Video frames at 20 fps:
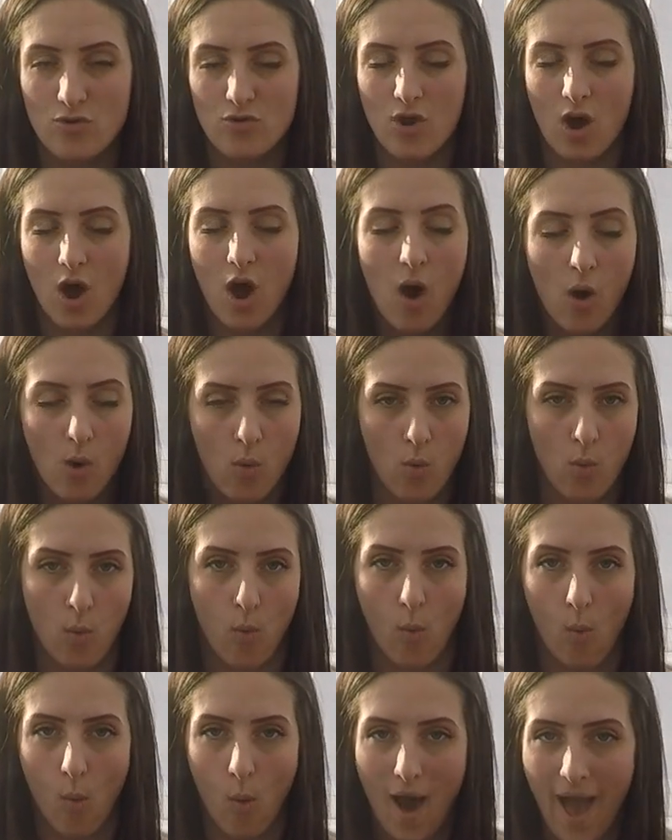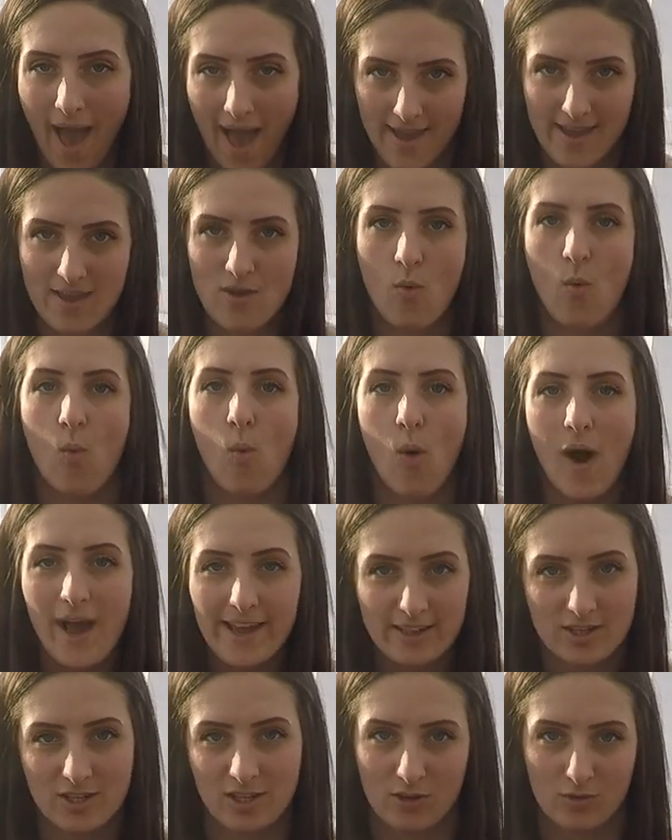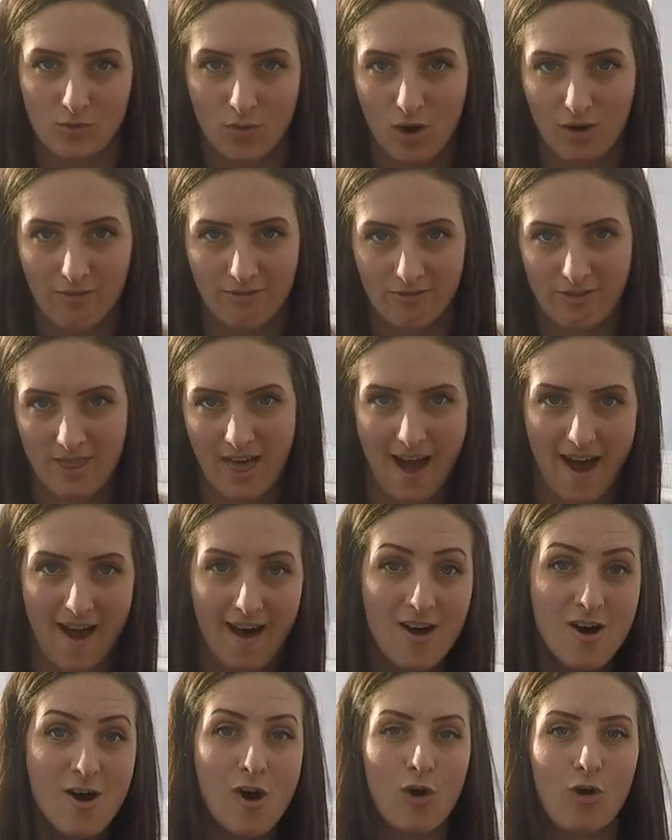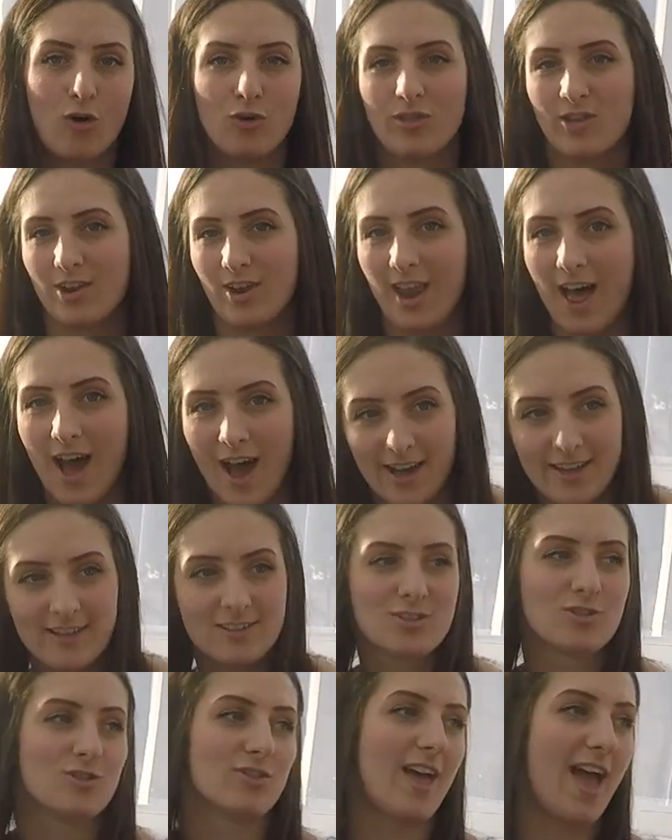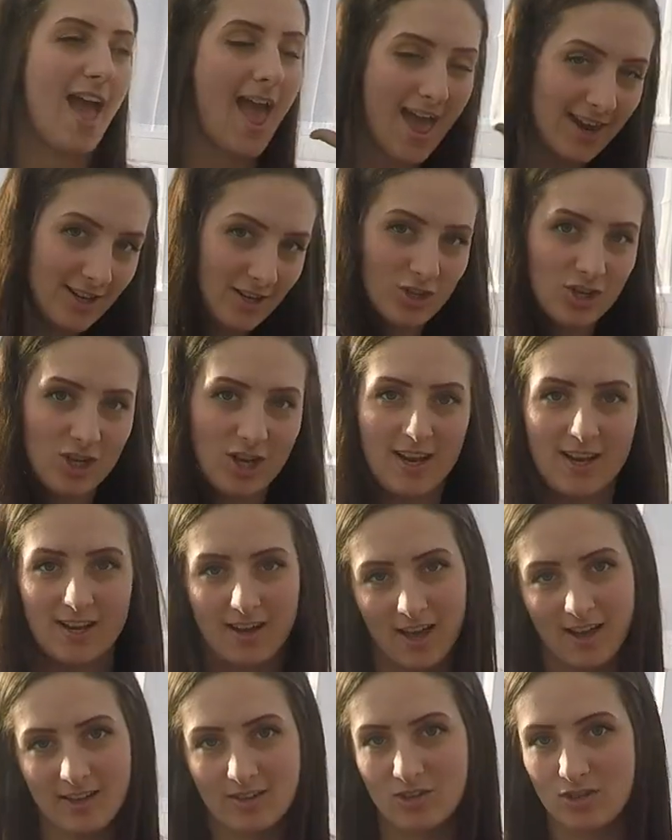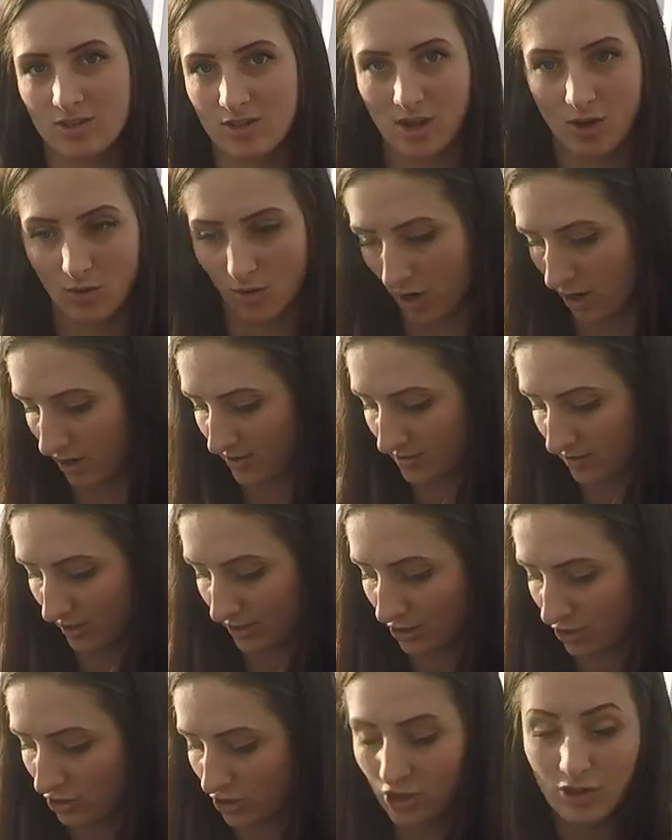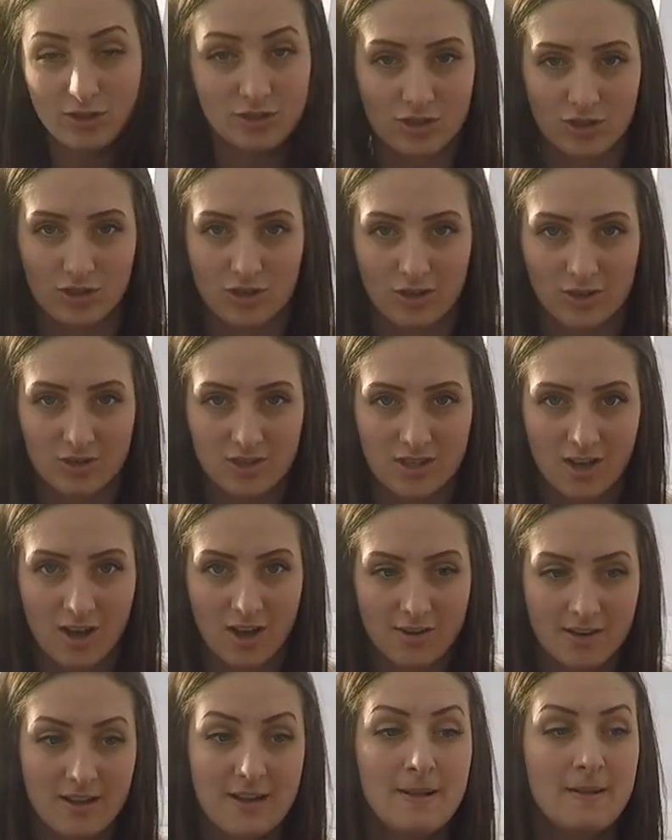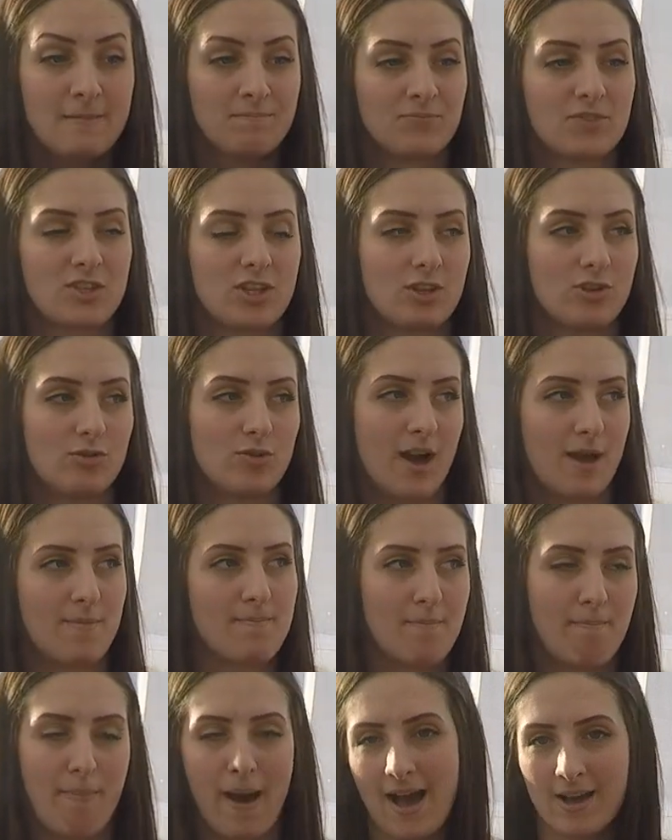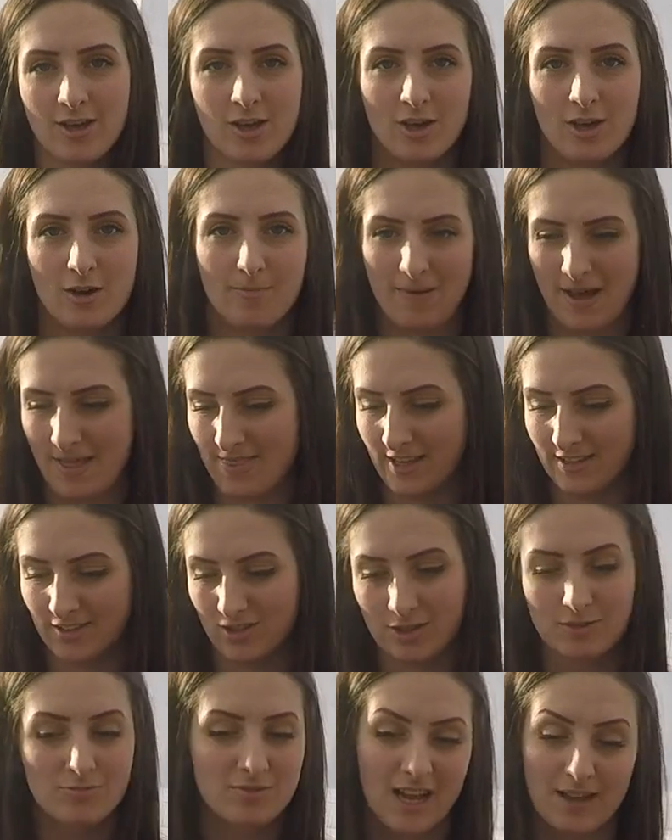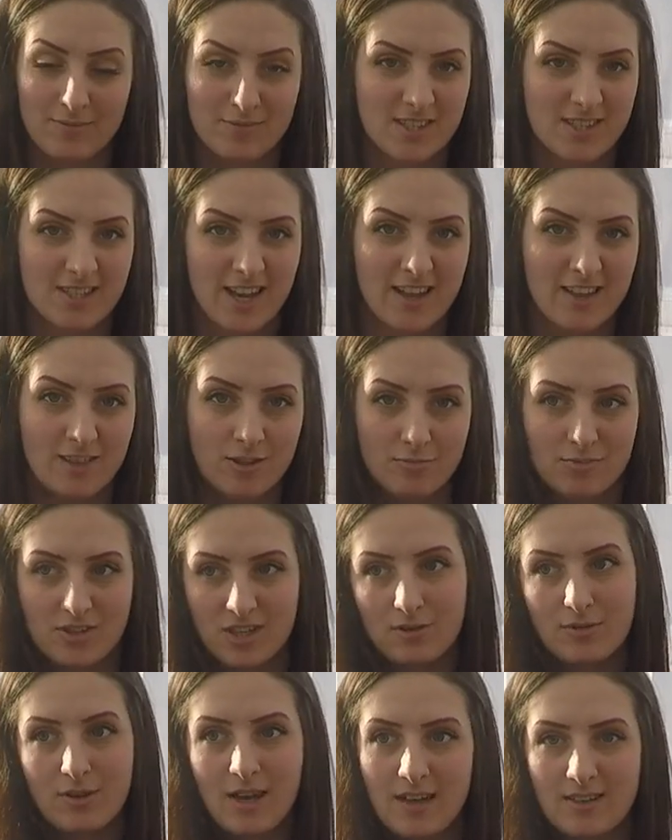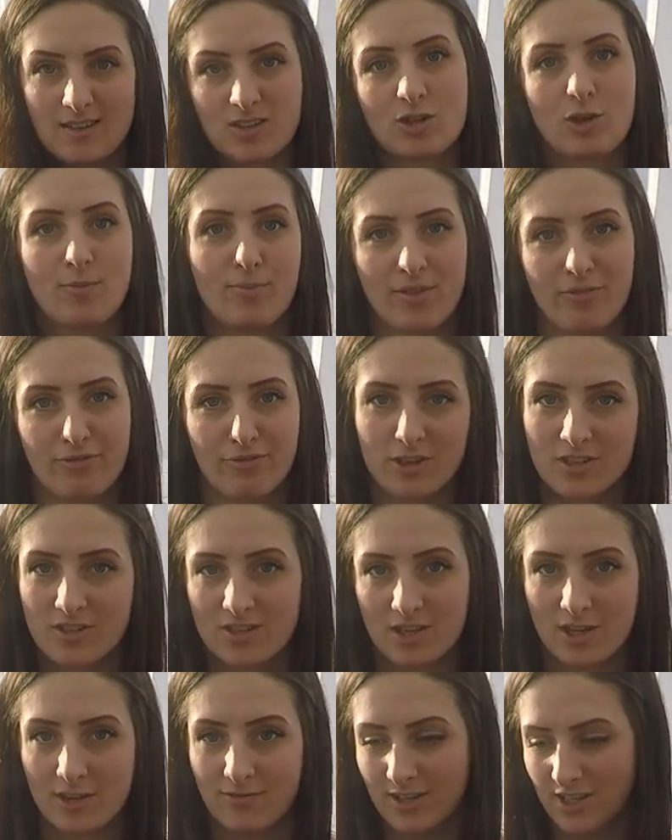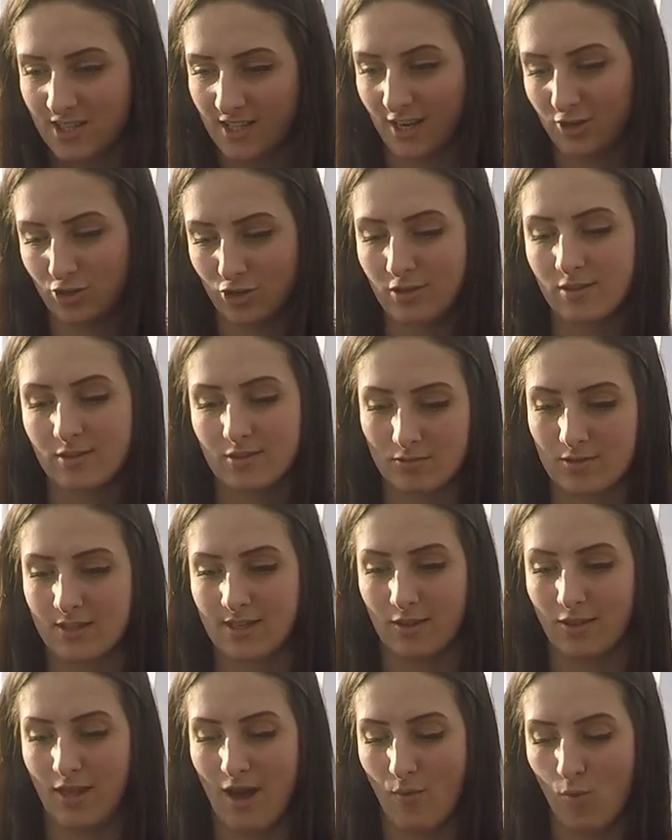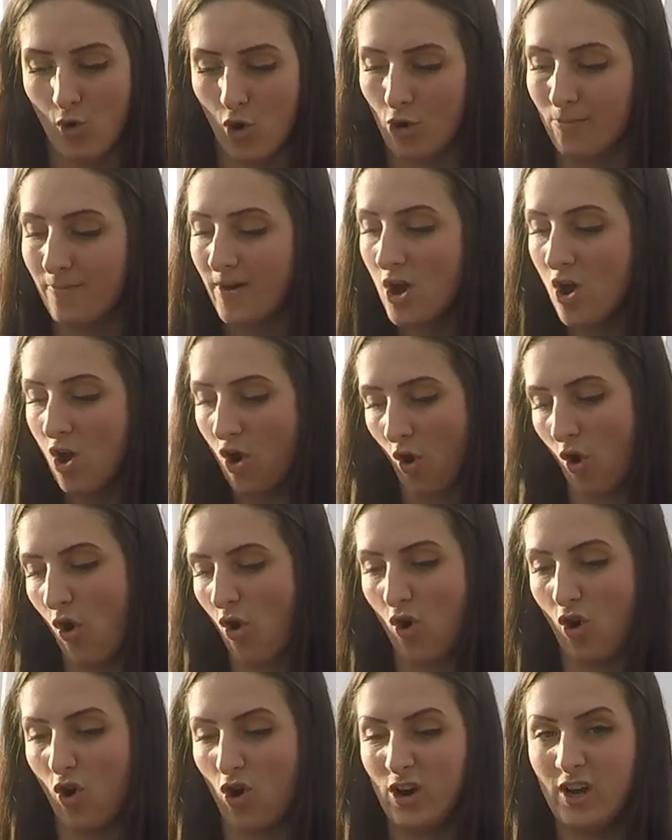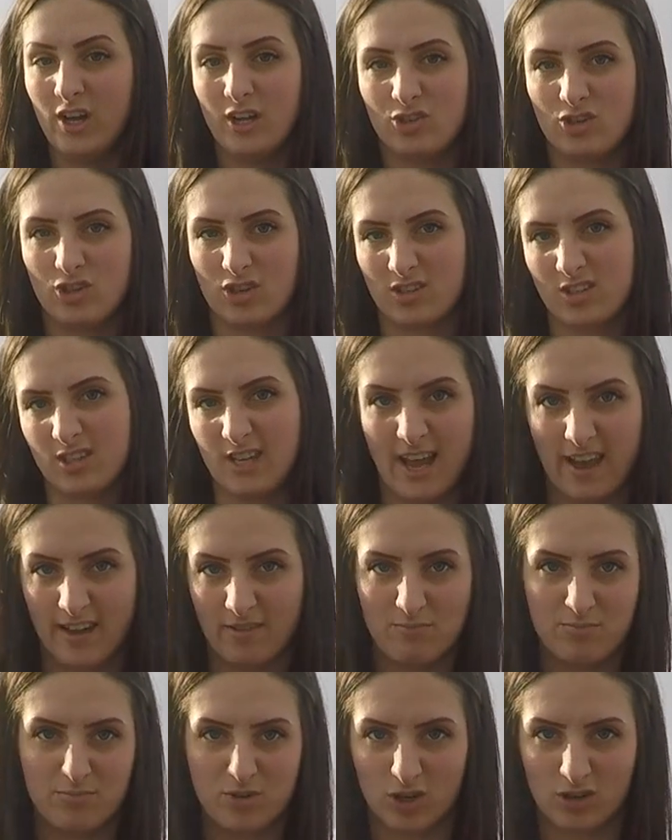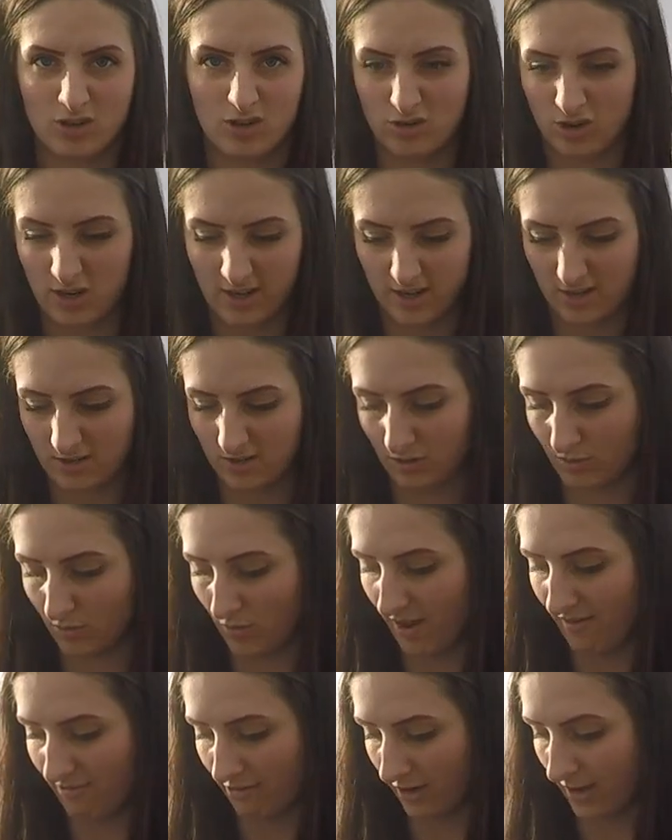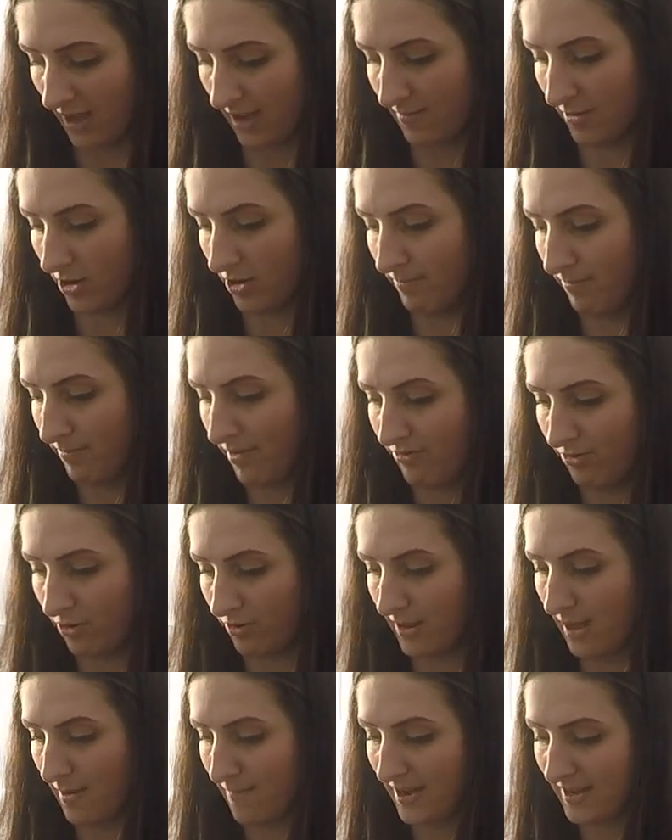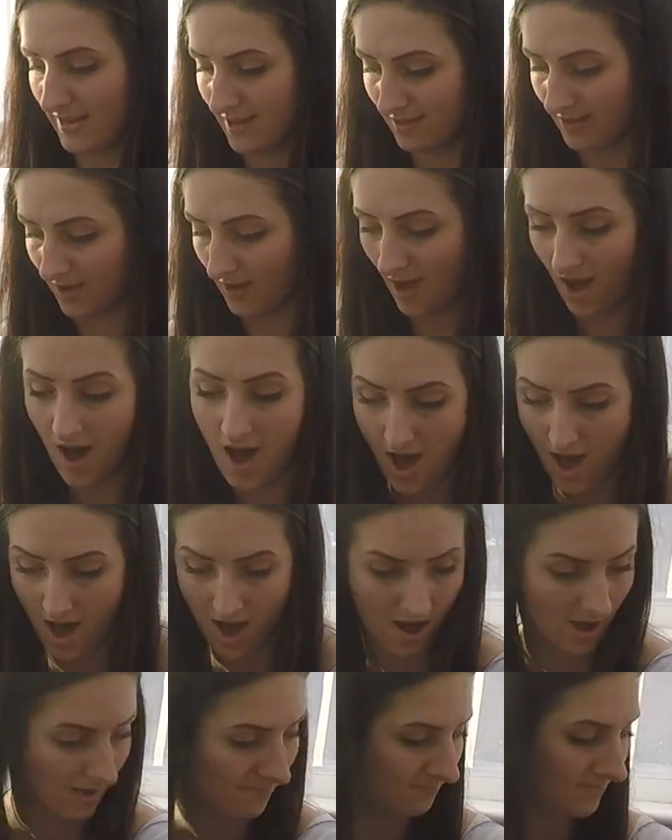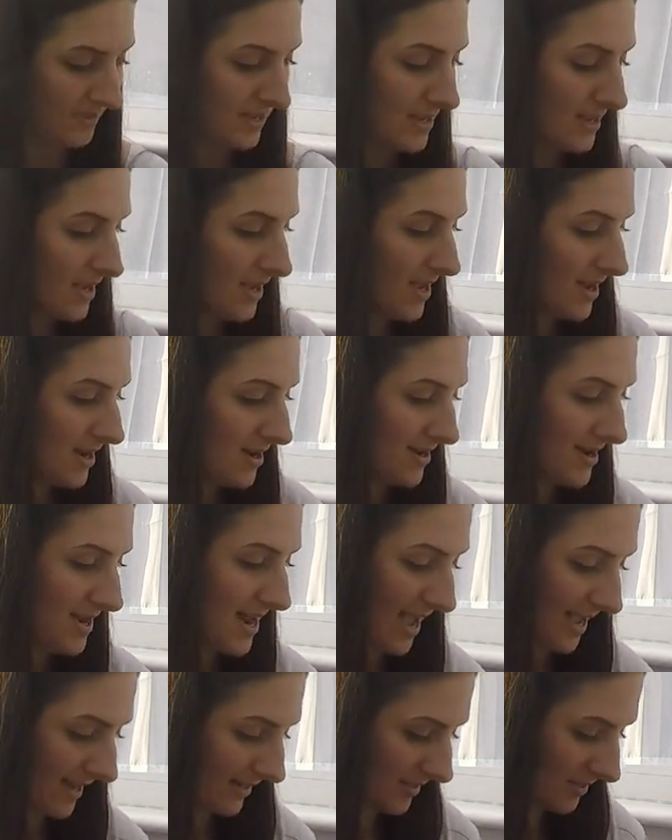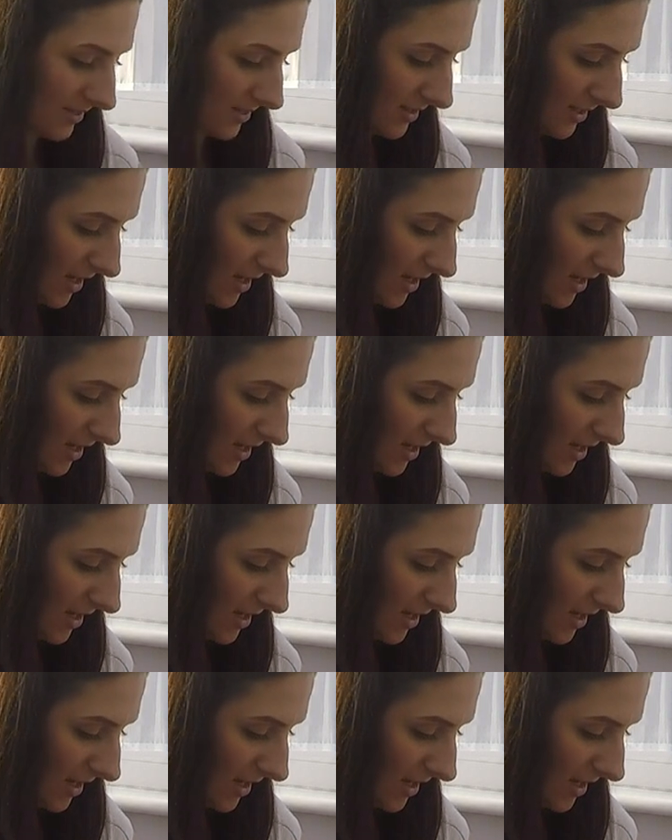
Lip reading: No way, way too warm for that. All the lights, all the energy, like so hot. So I just chuck the shorts on to pack up, and then sometimes stay in them till we like stop at the first service station because I'm still that warm, or just chuck the trackies on or whatever I came on before we get back in the car. Next